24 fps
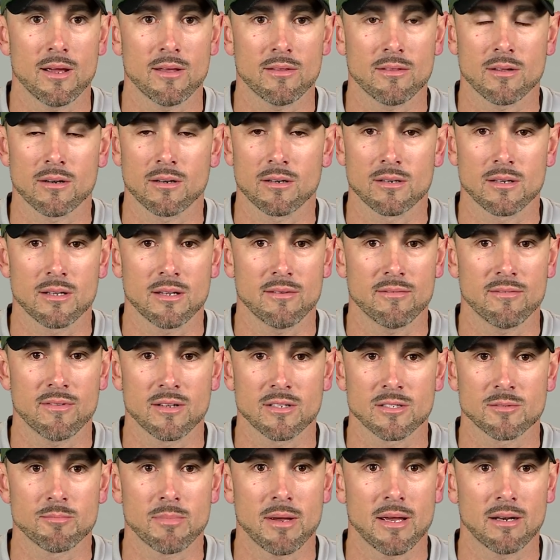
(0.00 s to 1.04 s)
I thought our
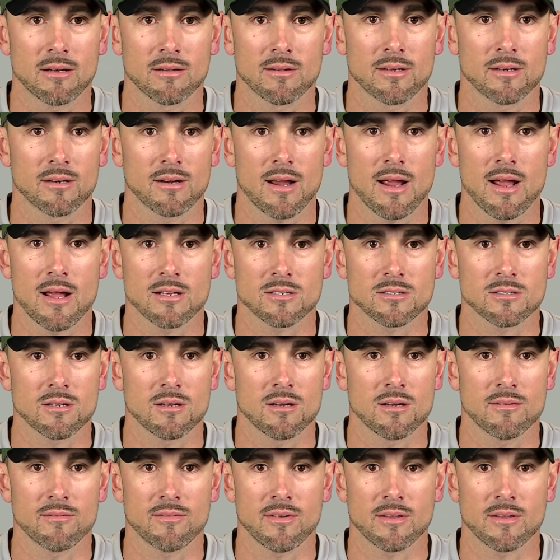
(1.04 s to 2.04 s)
defense battled their ass off.